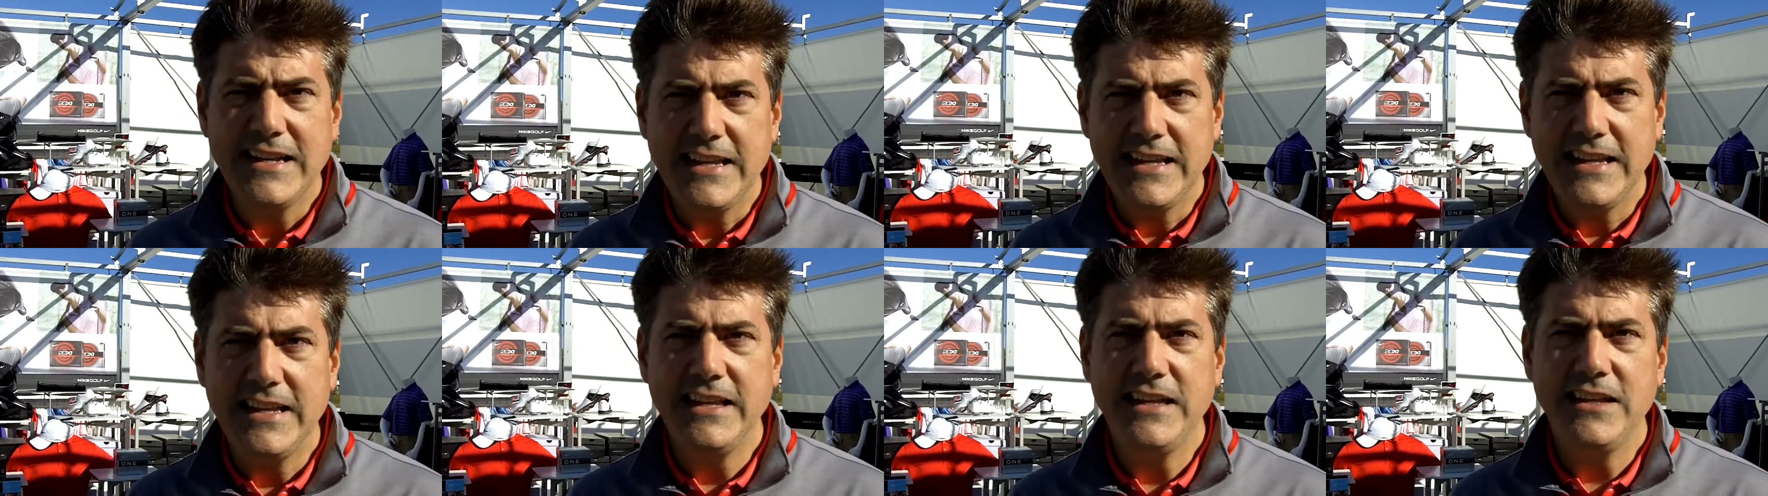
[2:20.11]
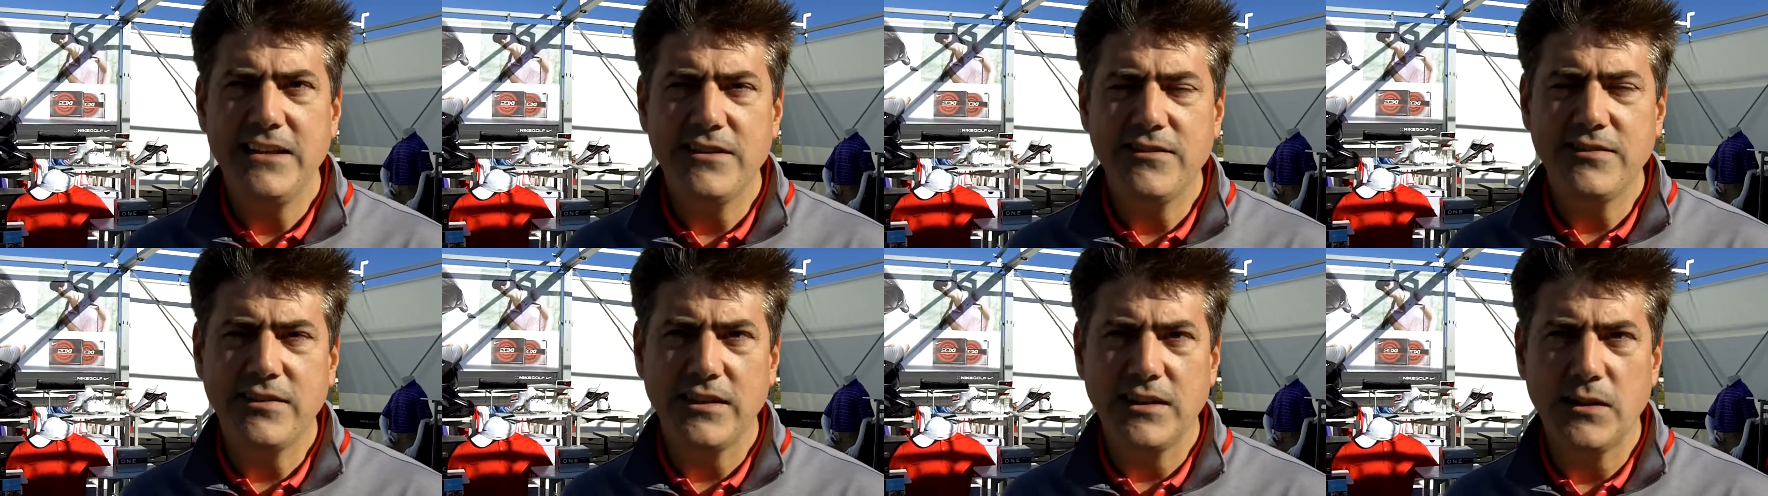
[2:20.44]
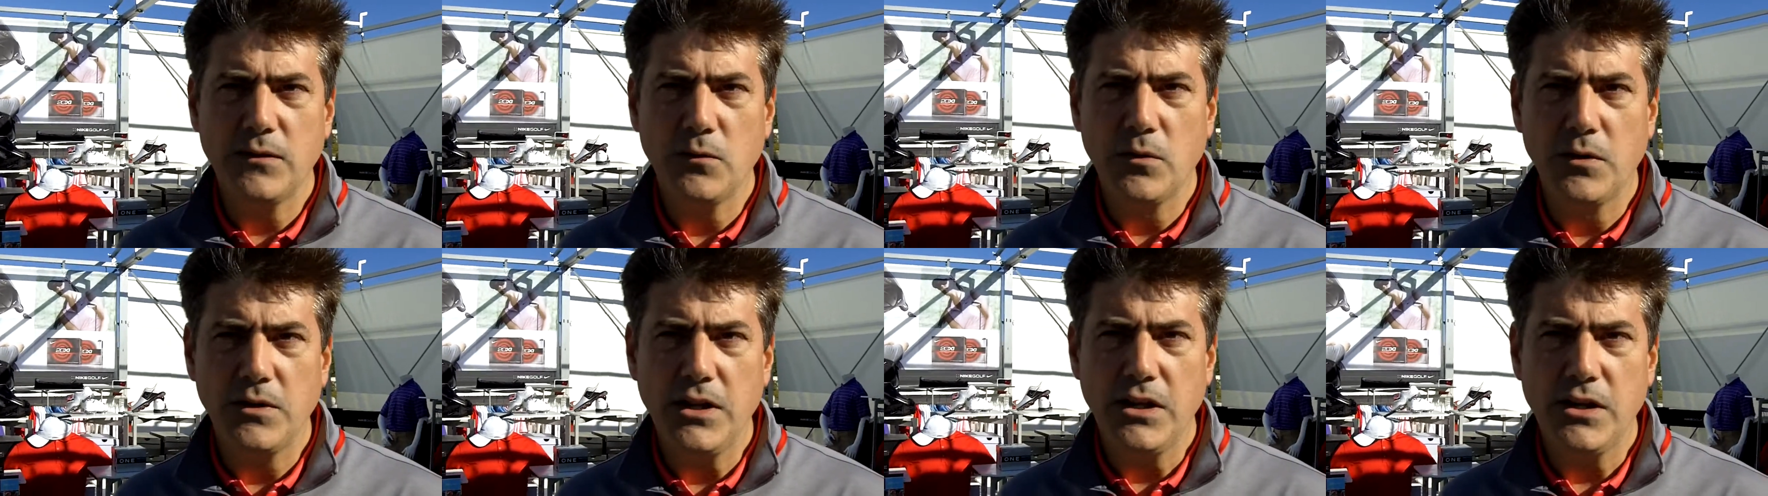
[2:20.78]
he is,
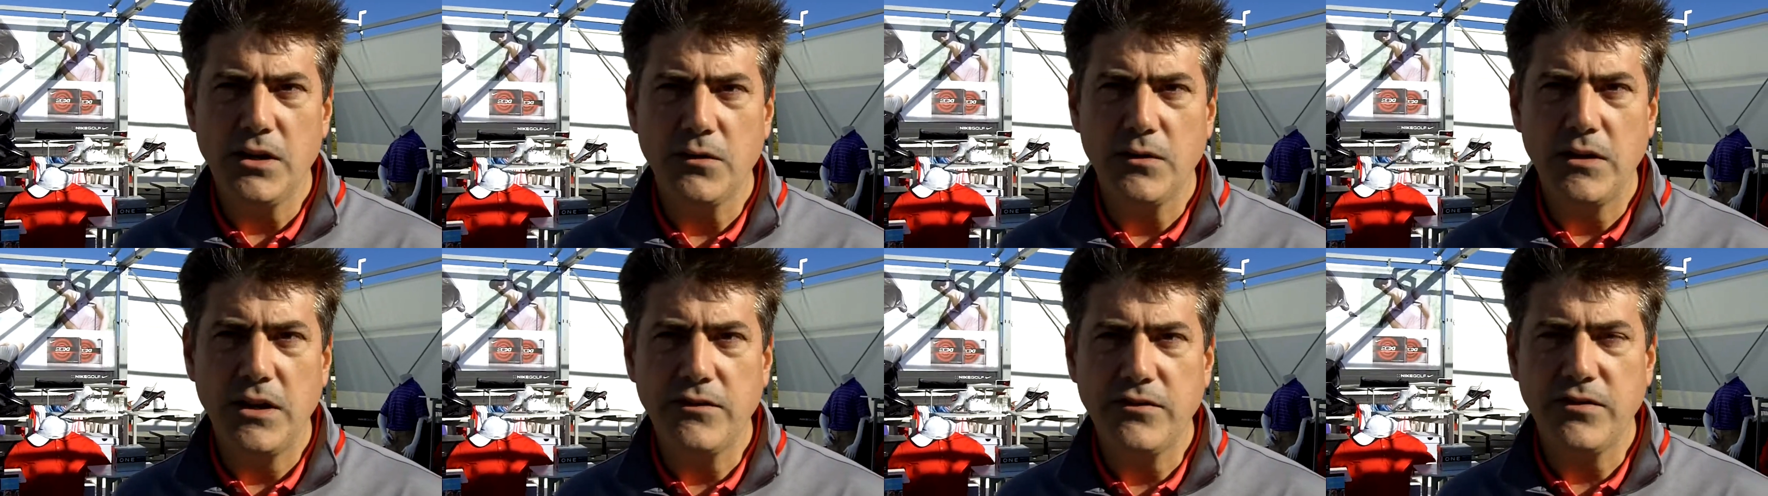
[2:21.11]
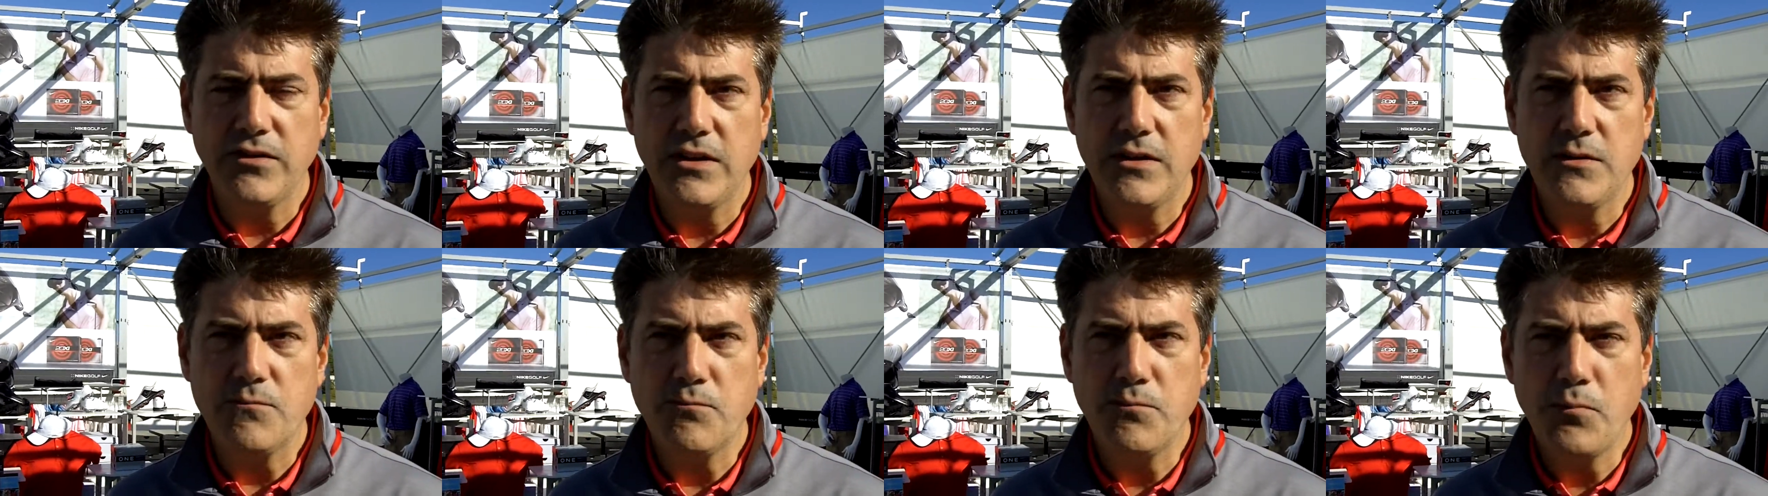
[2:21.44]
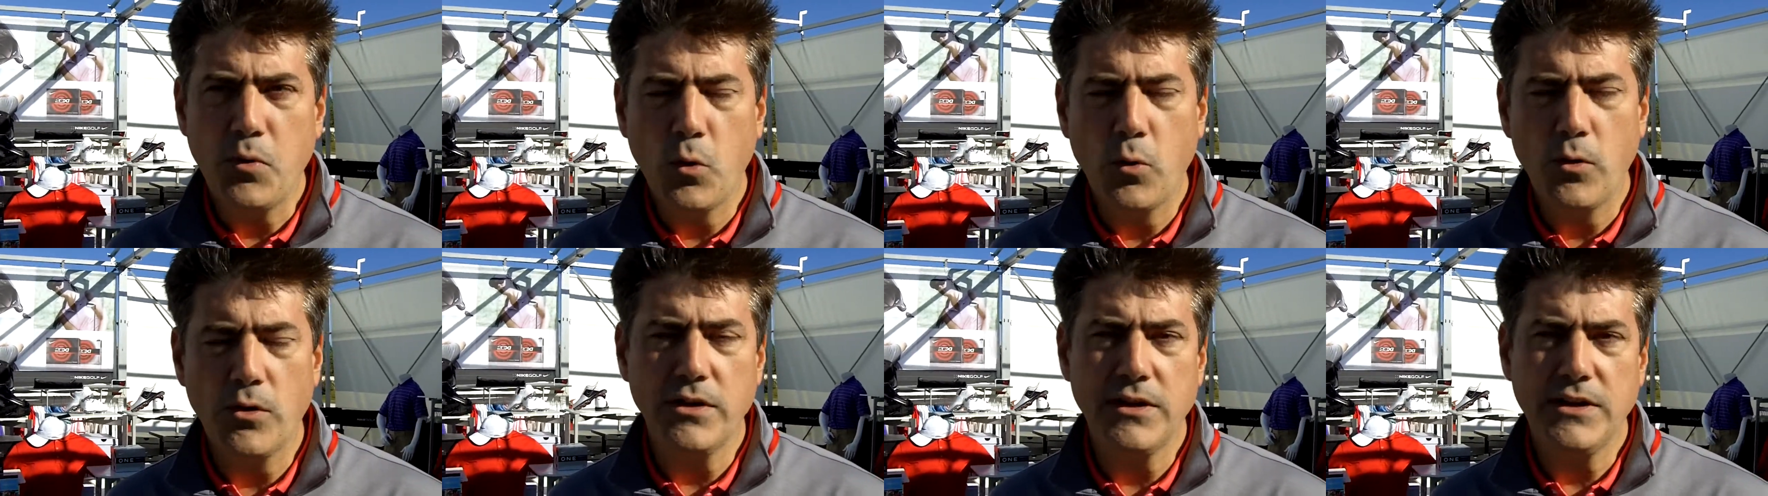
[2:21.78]
you know, it's
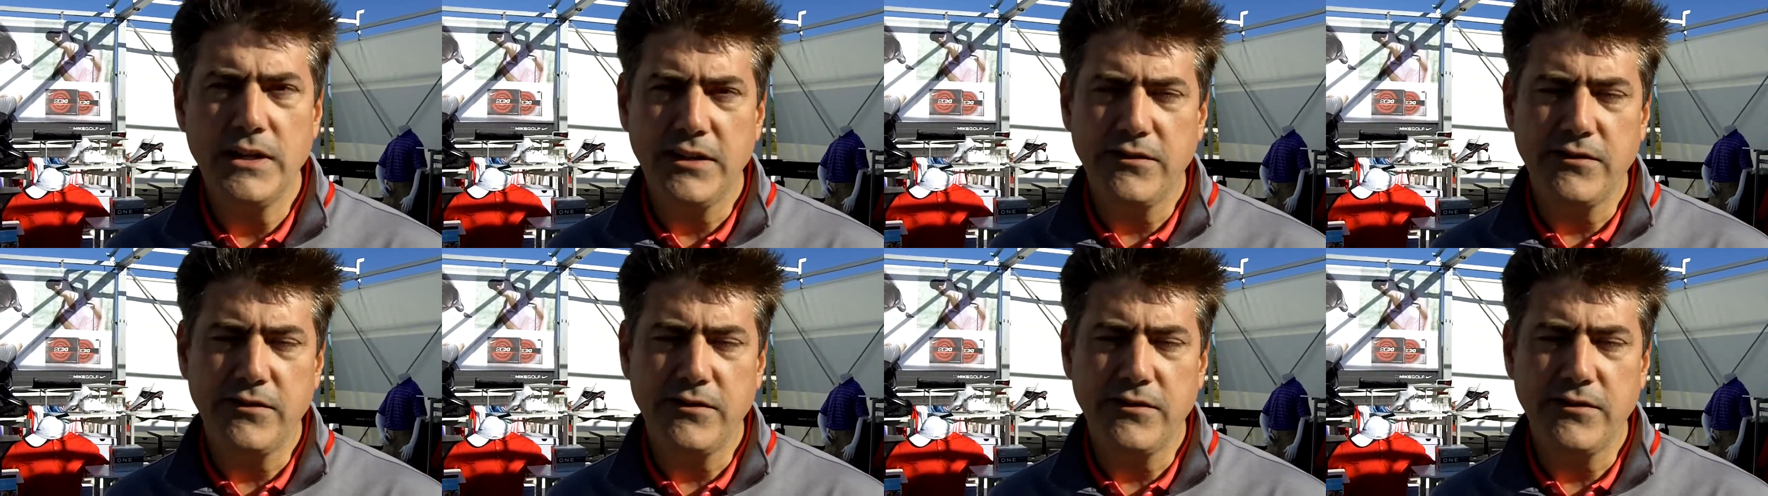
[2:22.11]
important,